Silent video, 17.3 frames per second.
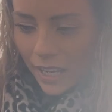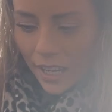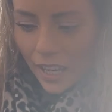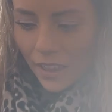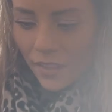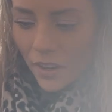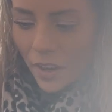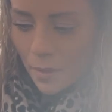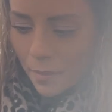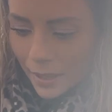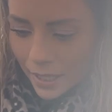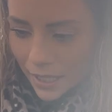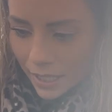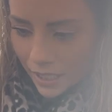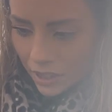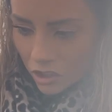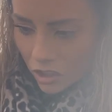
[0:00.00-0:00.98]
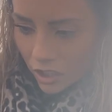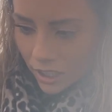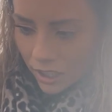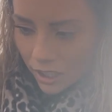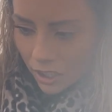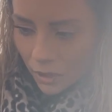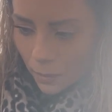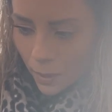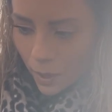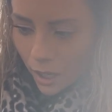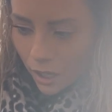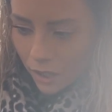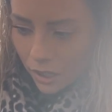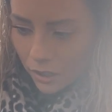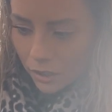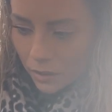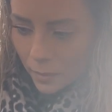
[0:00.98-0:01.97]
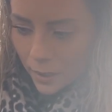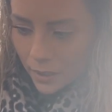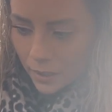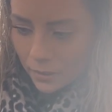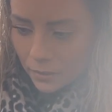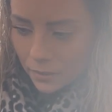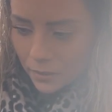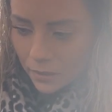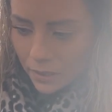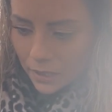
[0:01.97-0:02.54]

and then I'm literally gonna pluck them out